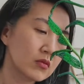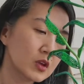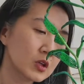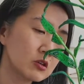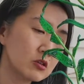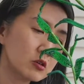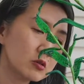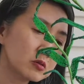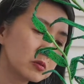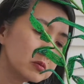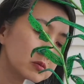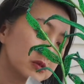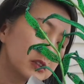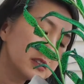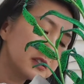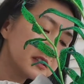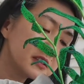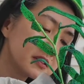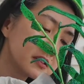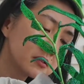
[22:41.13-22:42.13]
Well,
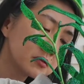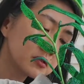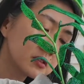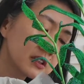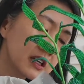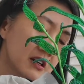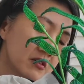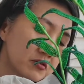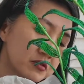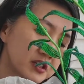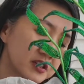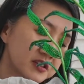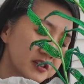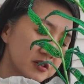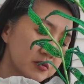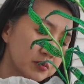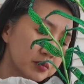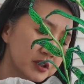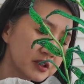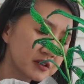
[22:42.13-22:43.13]
this is not
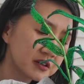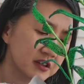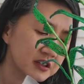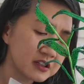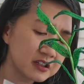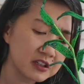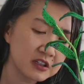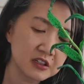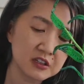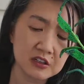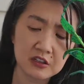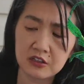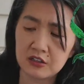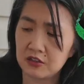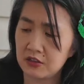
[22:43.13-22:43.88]
recent, but the